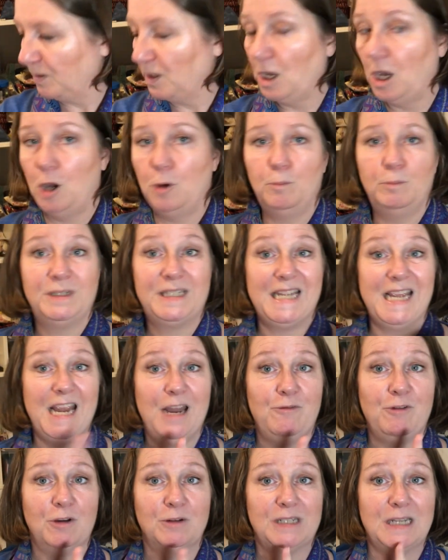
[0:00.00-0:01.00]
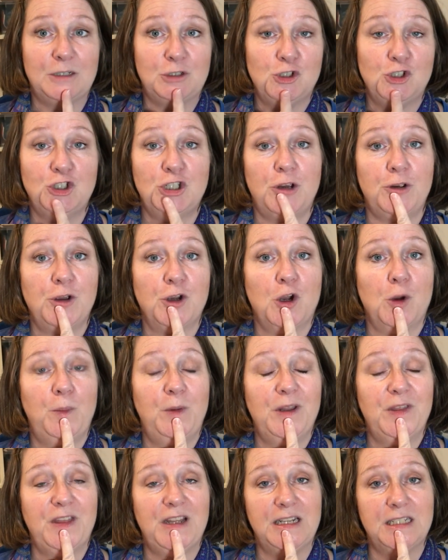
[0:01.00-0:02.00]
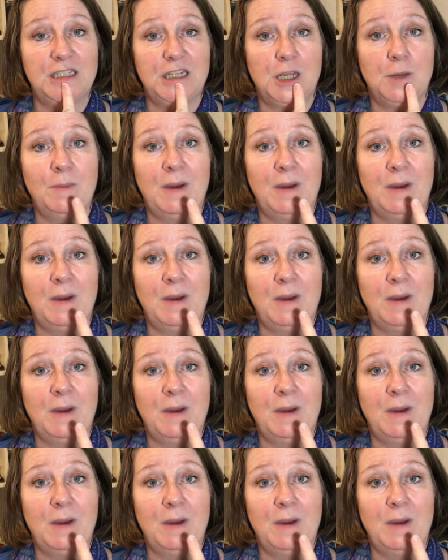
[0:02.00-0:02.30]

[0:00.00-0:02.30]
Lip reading: Oh, materials. Let's just show you a couple of things that you